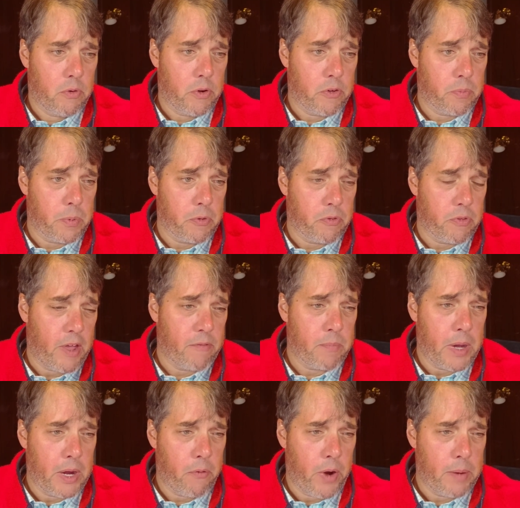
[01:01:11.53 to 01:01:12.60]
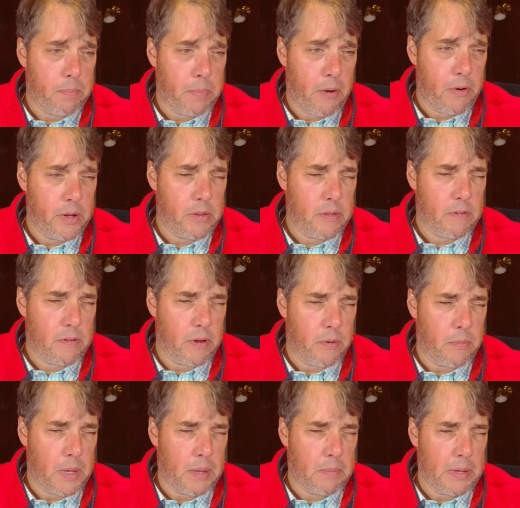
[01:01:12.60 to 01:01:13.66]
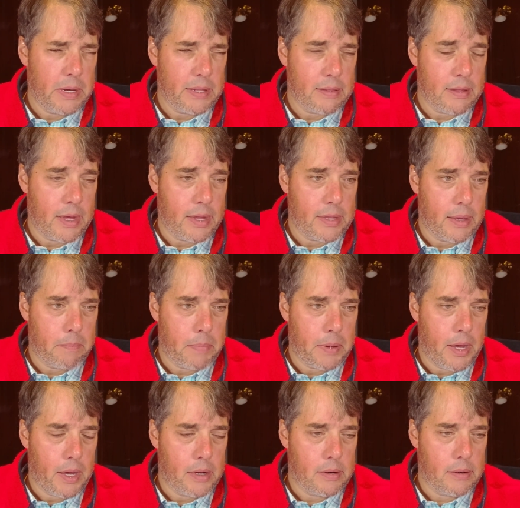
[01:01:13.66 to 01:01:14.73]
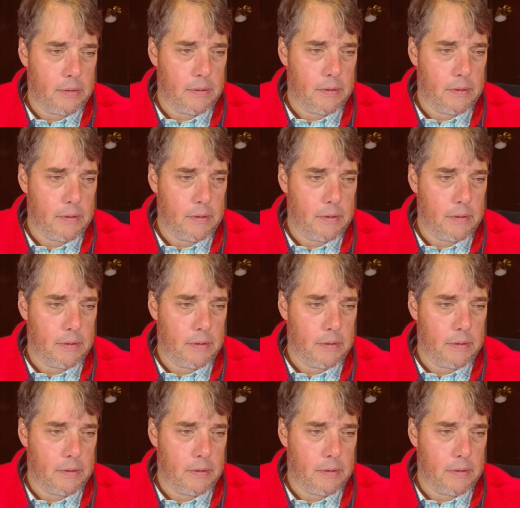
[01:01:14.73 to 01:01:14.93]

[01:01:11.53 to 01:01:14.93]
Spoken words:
CRISPR saved my grandparents, so maybe it's not that bad.